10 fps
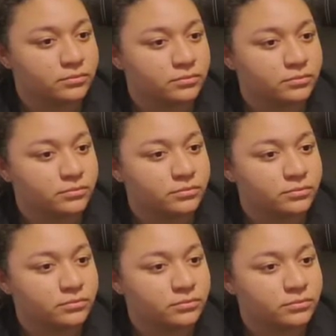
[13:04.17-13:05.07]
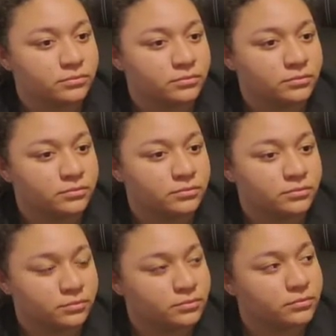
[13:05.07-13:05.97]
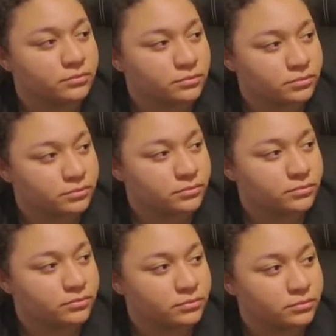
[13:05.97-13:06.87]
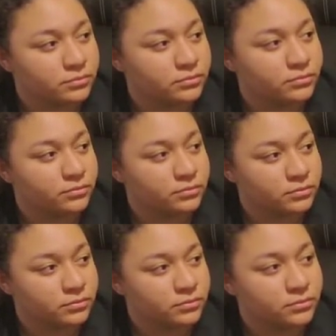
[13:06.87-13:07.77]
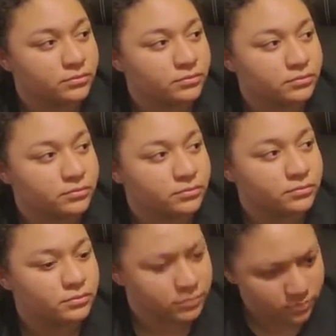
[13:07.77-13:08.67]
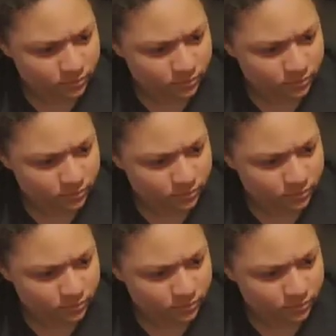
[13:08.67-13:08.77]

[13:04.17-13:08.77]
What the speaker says: (silent)